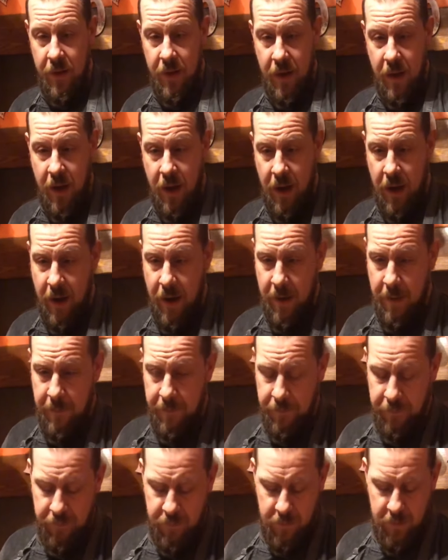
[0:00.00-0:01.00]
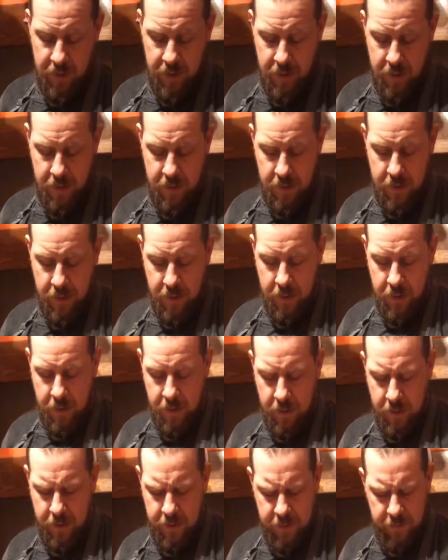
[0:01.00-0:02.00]

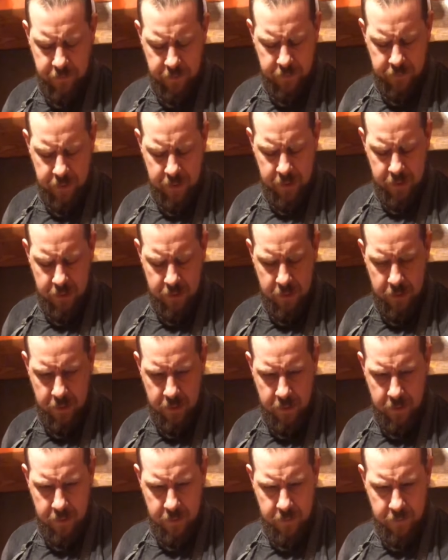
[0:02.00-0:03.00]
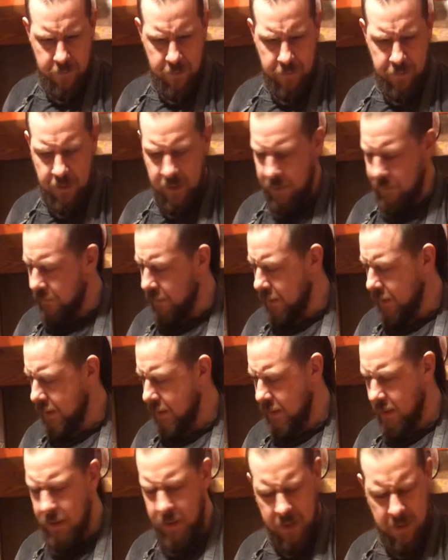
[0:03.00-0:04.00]
Is it 15? 15 or 30?
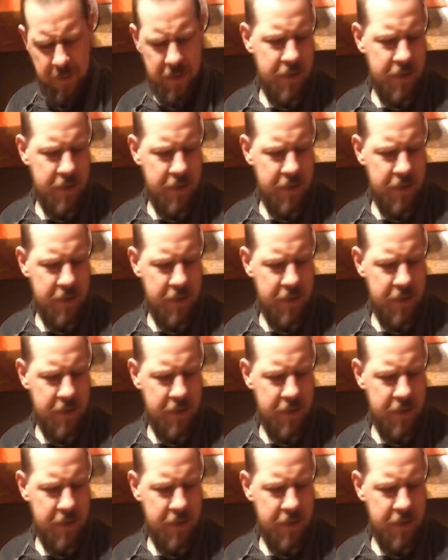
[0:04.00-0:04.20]
Give me a